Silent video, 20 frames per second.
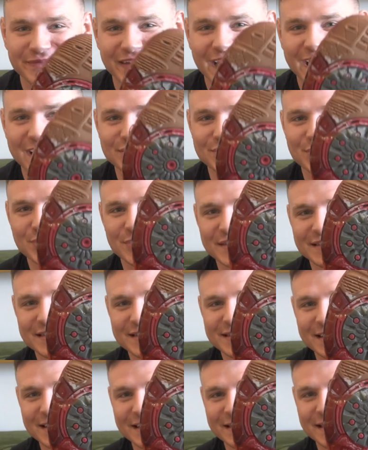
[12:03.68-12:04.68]
as you can
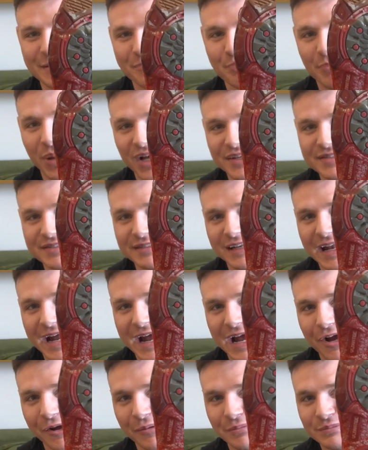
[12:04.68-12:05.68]
see, they busted
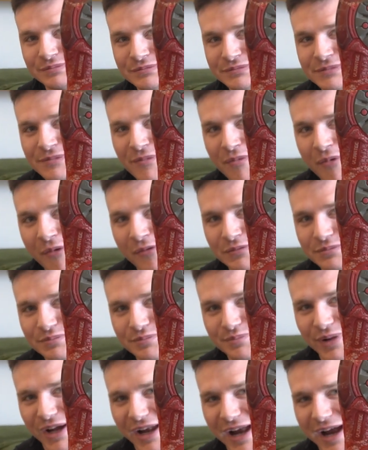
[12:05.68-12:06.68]
out,
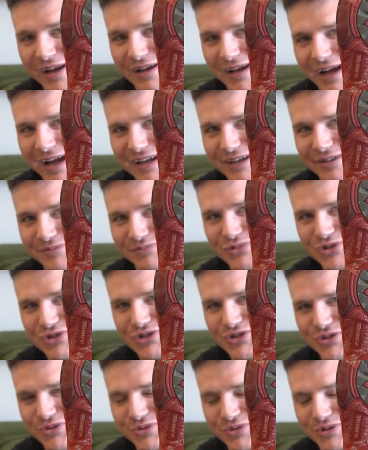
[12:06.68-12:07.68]
but I
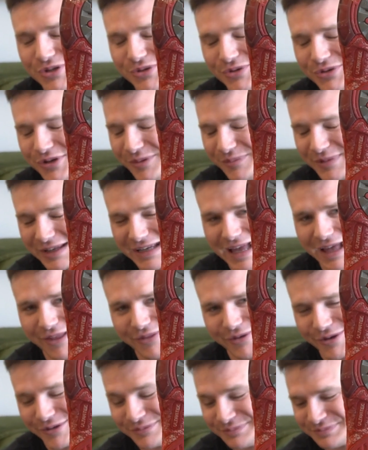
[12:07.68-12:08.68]
shoe glued them
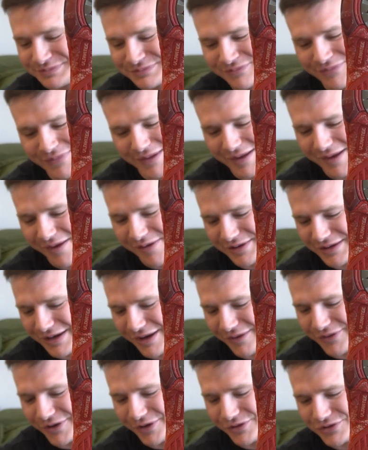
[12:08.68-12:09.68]
together. You
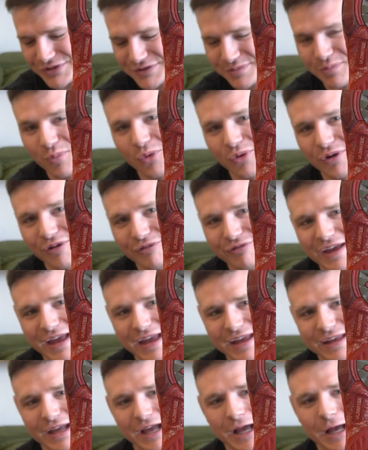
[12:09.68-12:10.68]
know, they're just more of
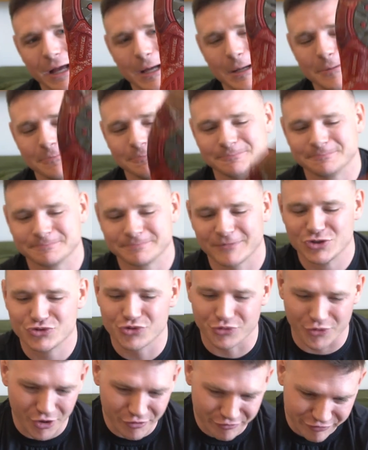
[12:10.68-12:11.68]
a
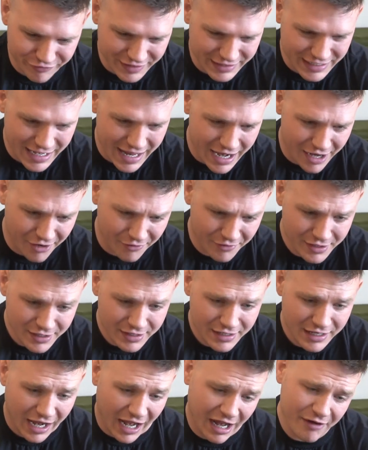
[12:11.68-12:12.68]
trophy now.
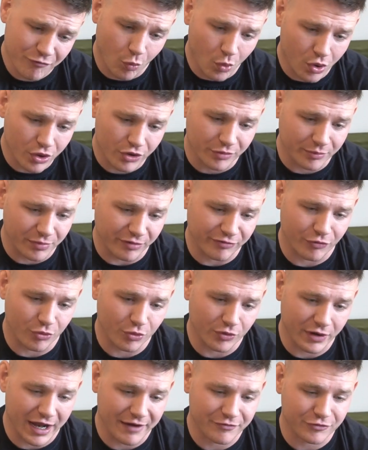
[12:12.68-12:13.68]
I've worn them
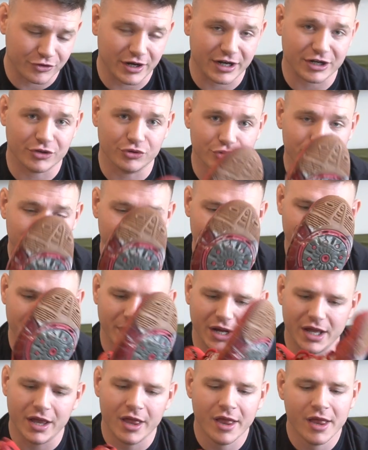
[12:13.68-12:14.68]
before after I glued them,
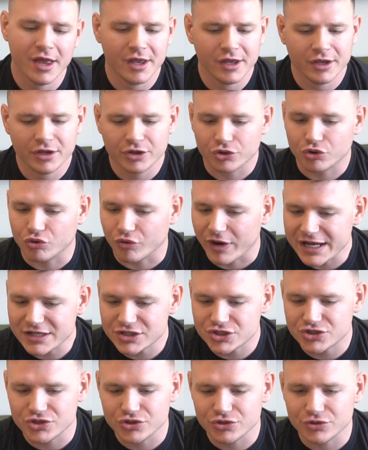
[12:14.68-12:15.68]
but great
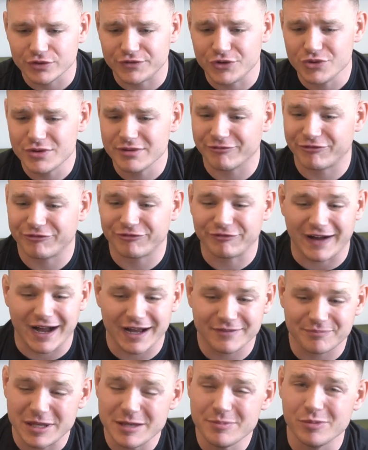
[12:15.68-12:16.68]
shoe. If you can
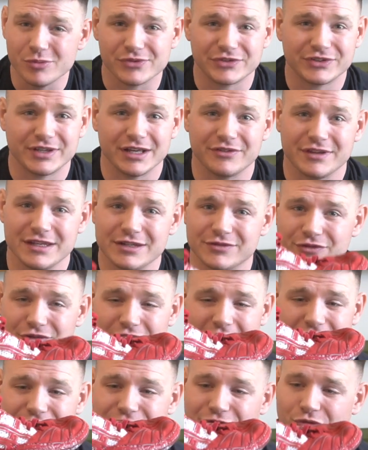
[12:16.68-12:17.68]
find, people will sell these for
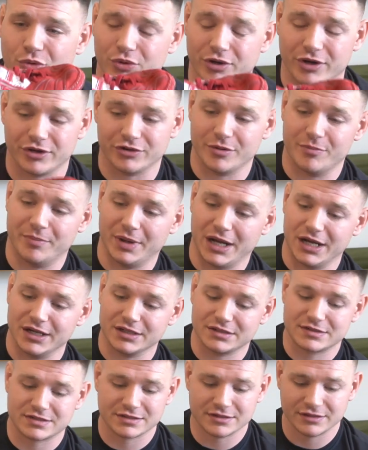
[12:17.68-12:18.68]
like
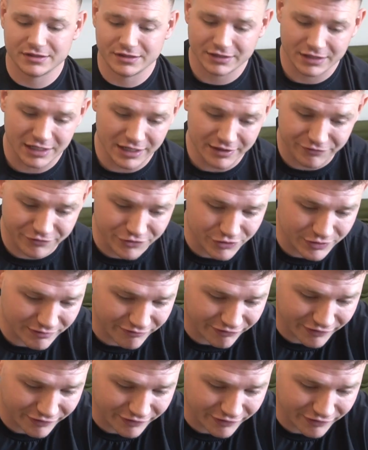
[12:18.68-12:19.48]
$400 if you can